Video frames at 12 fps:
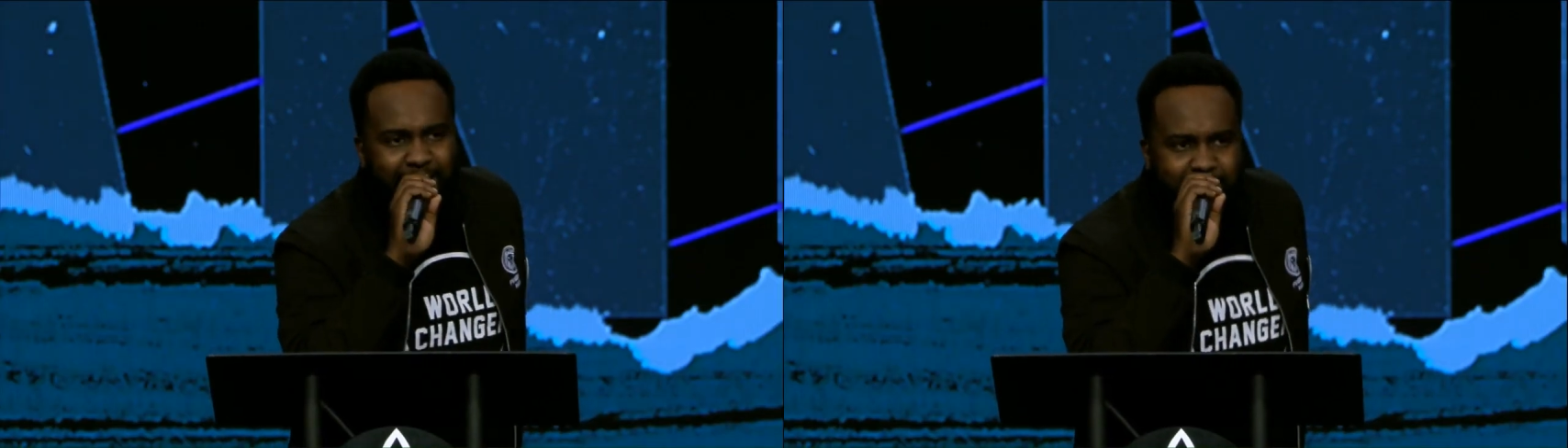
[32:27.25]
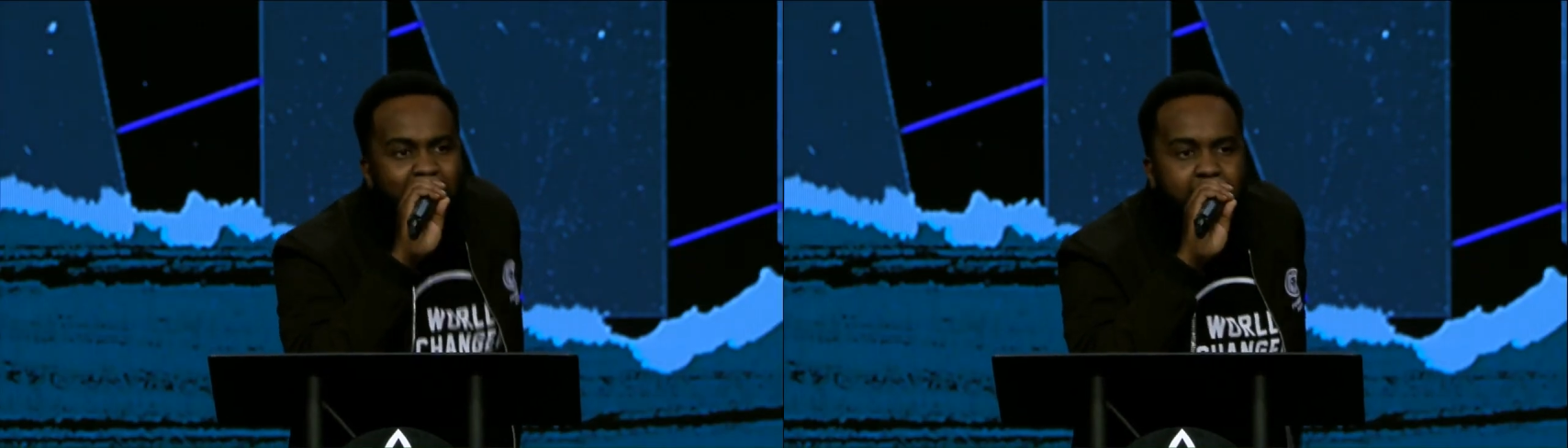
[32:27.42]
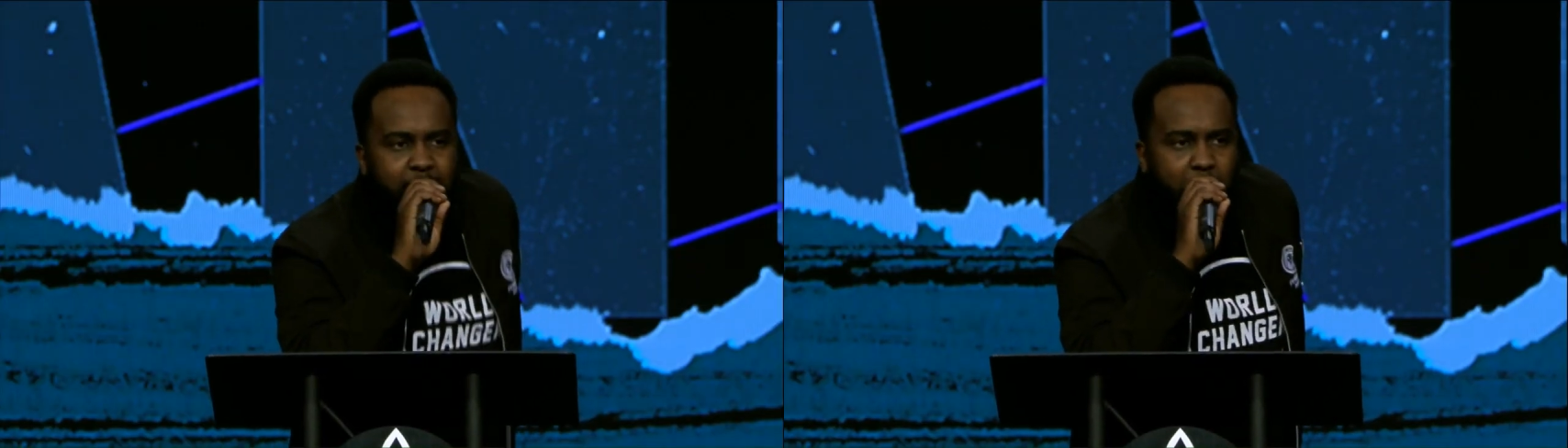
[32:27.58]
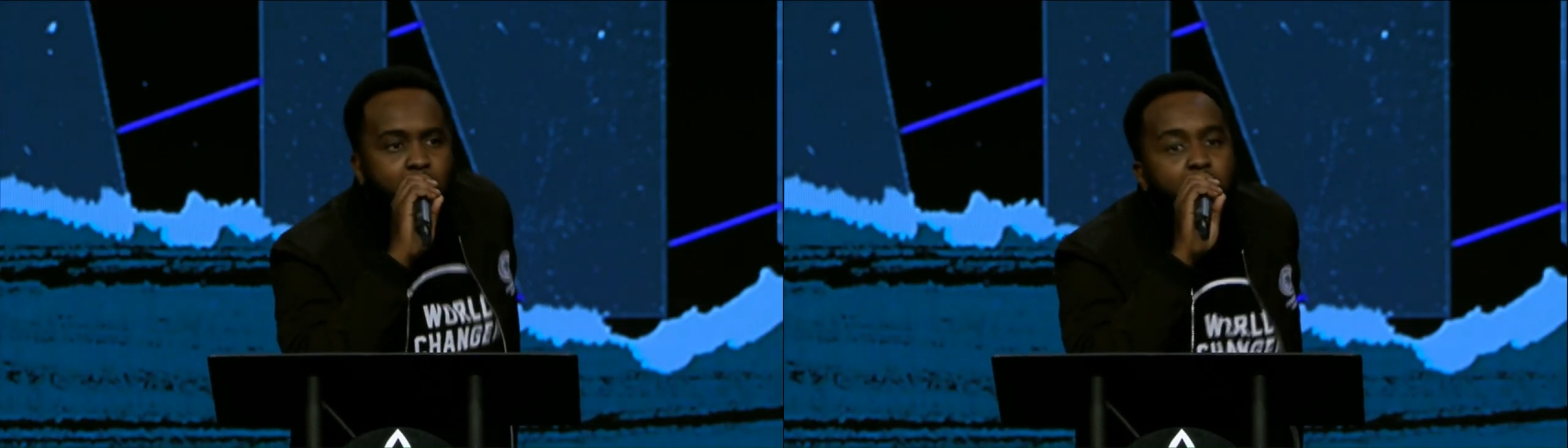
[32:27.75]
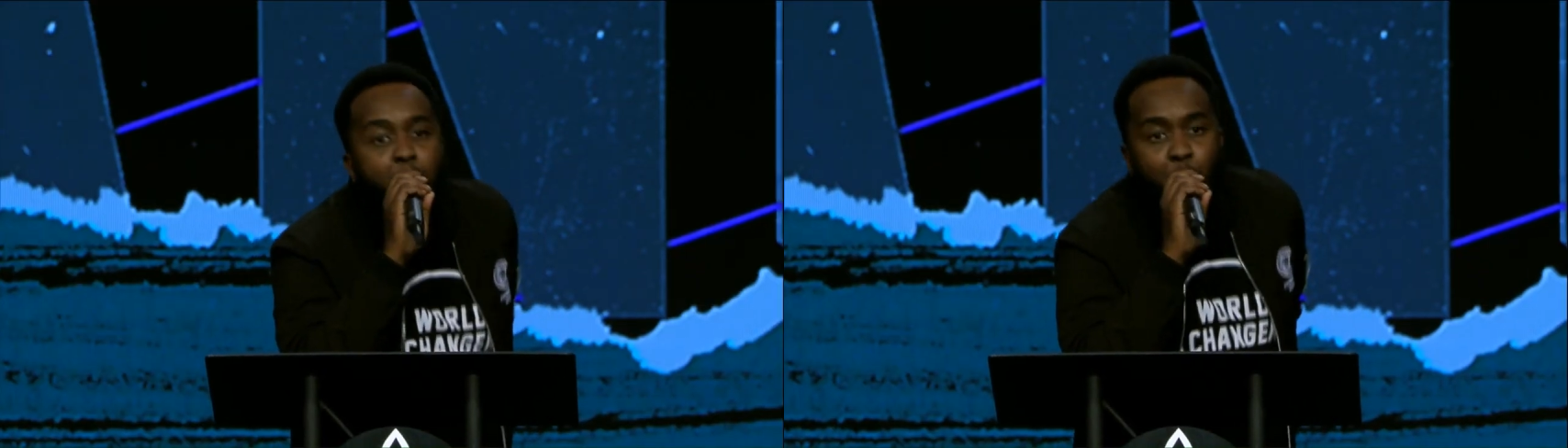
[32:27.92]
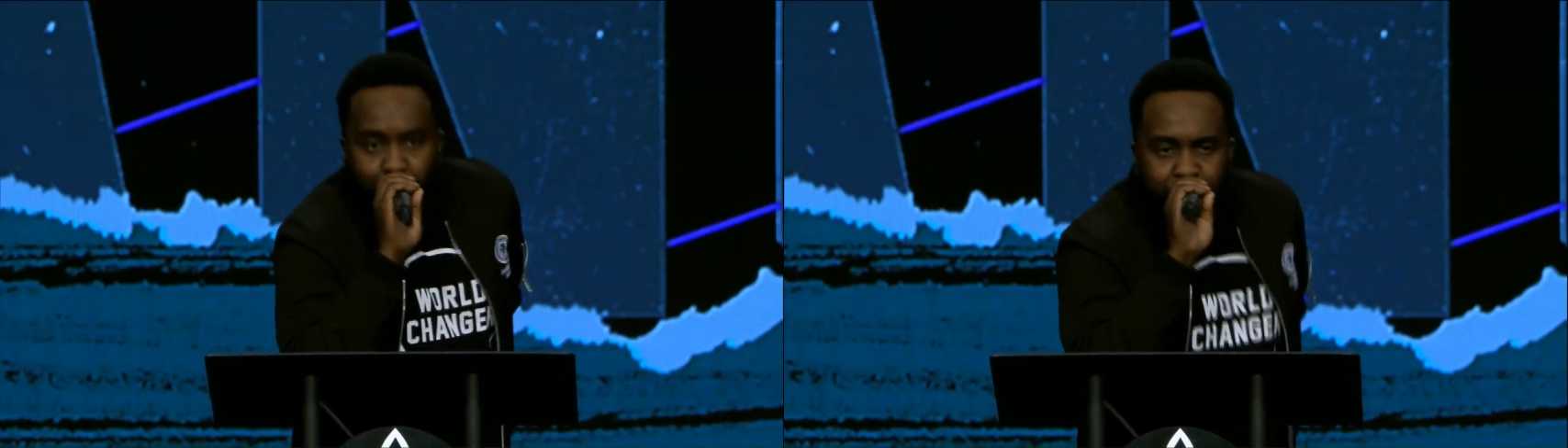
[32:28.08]
thing
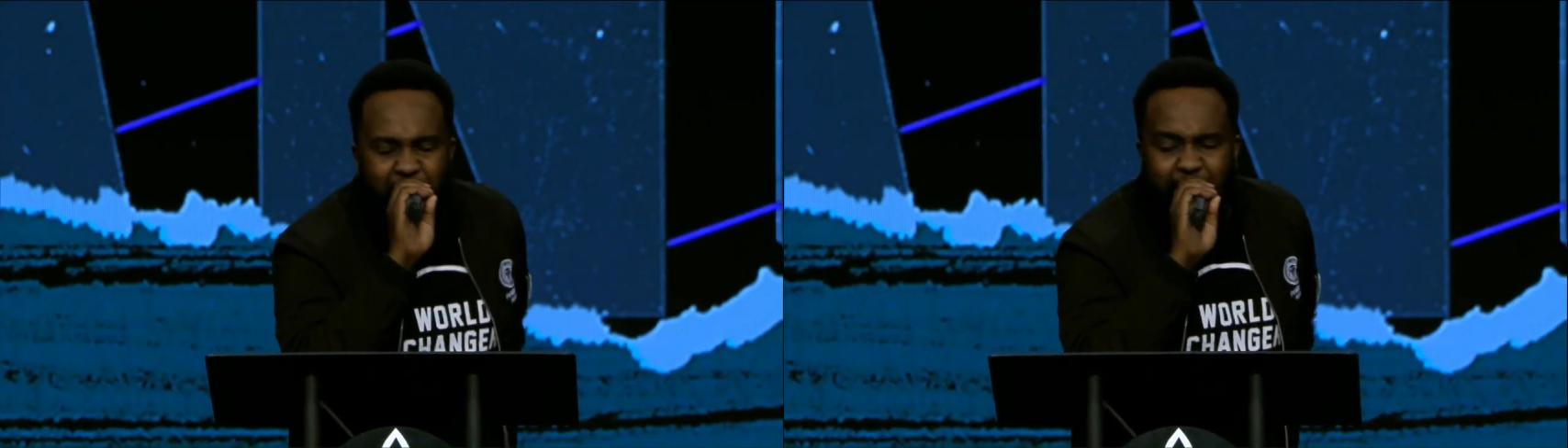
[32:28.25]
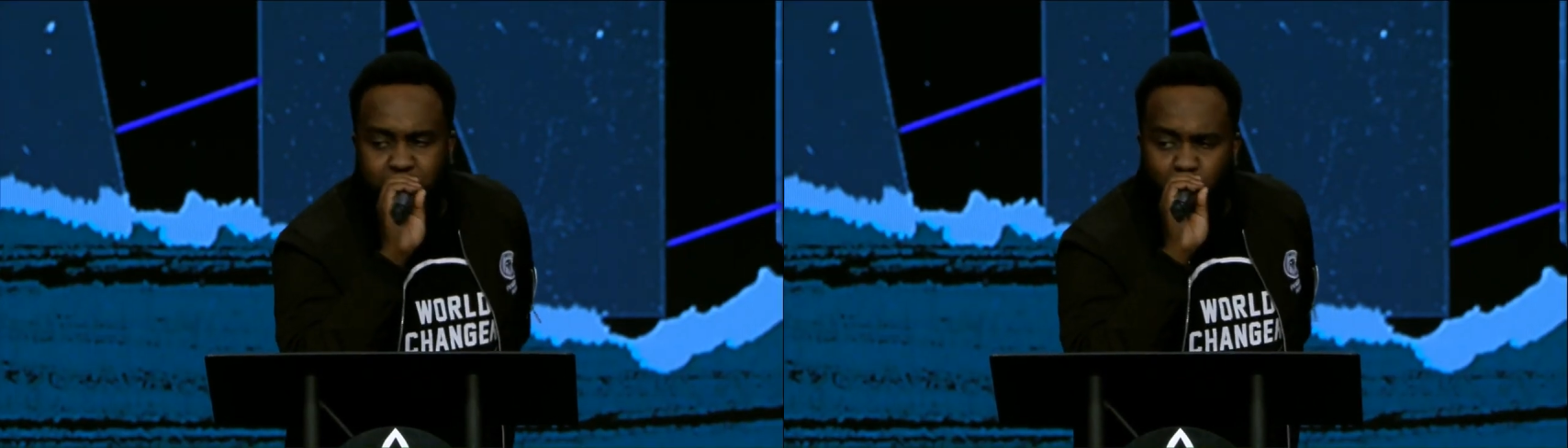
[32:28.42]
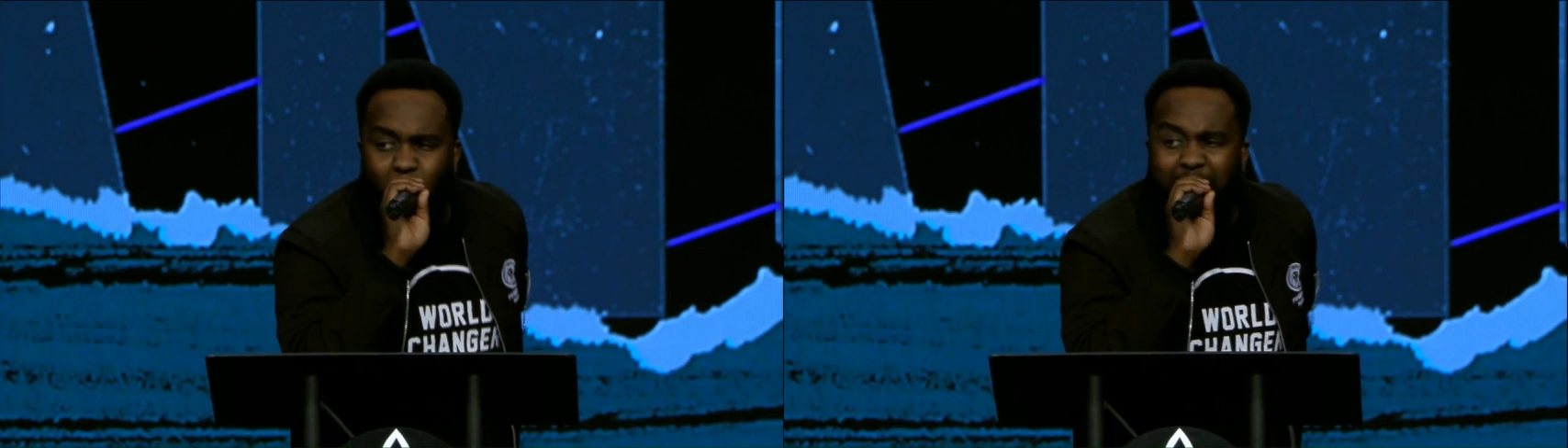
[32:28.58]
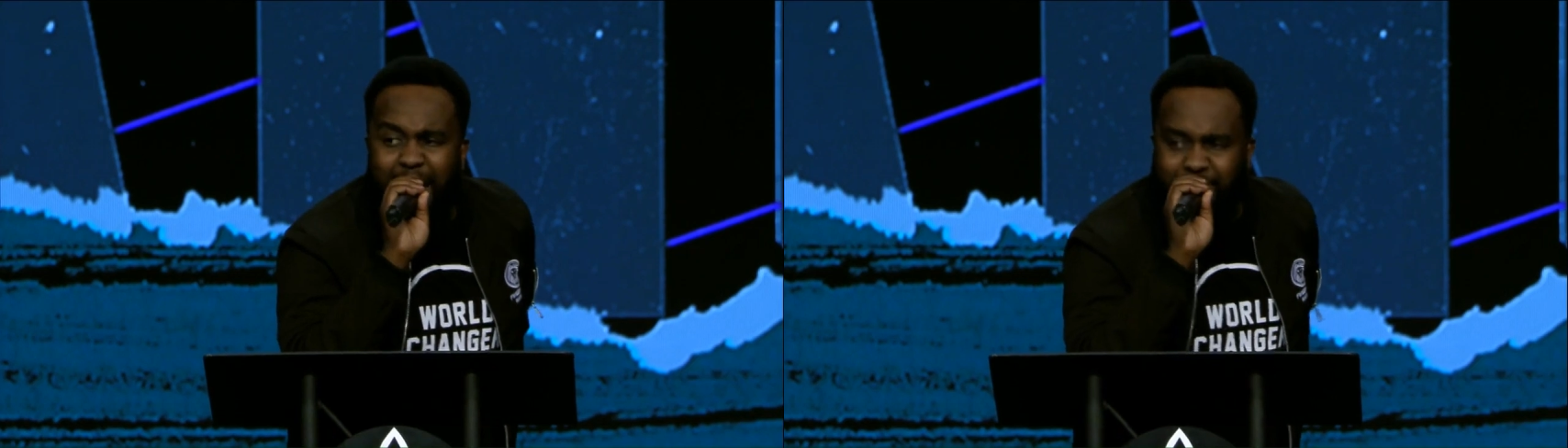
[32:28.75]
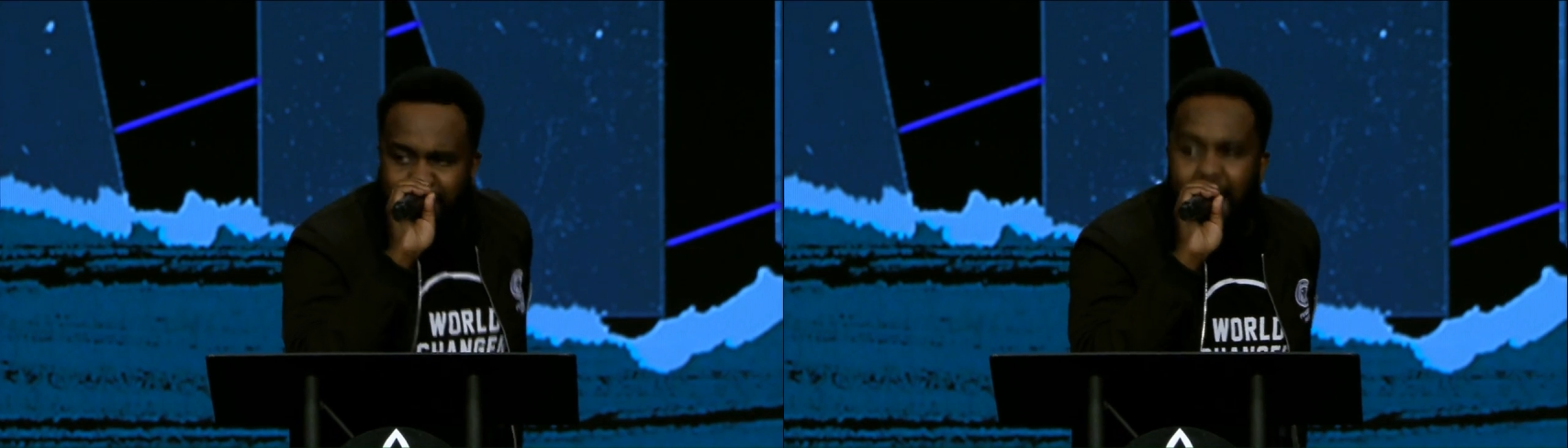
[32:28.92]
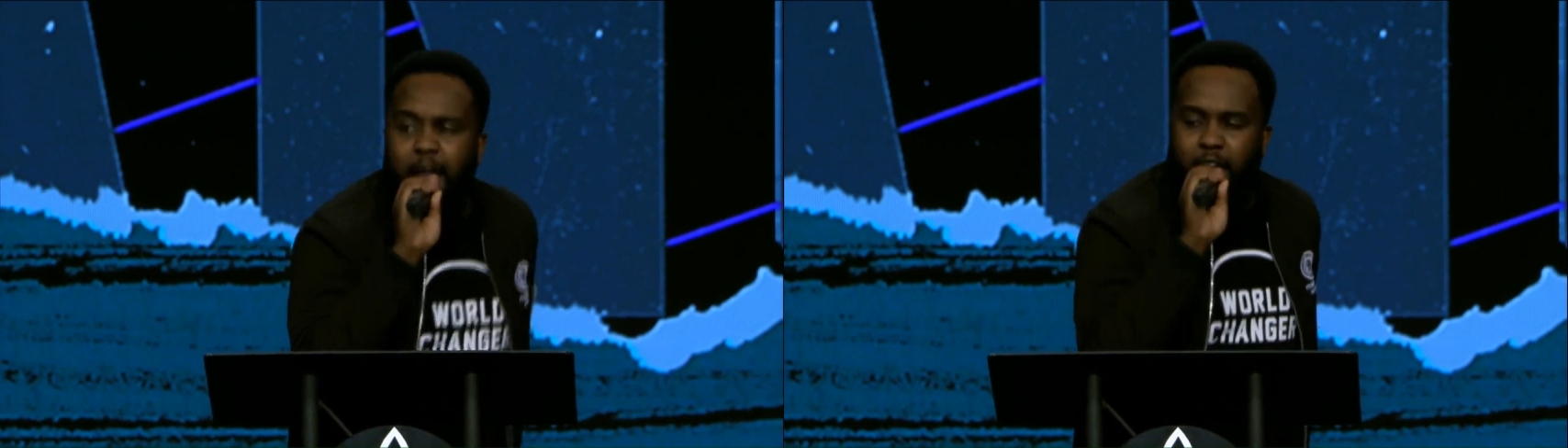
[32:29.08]
this one
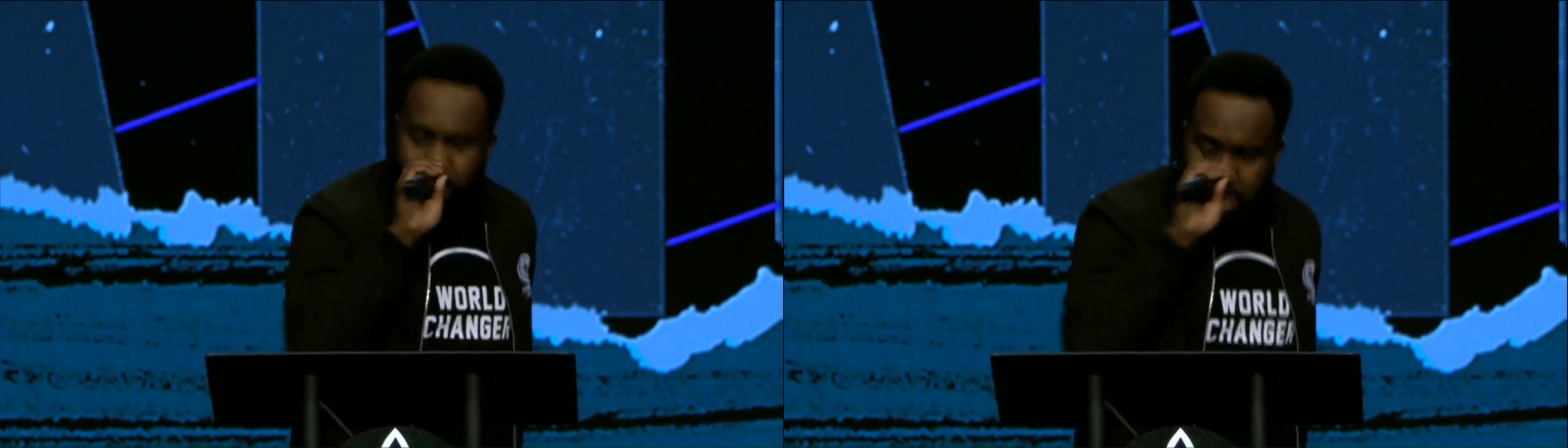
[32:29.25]
thing.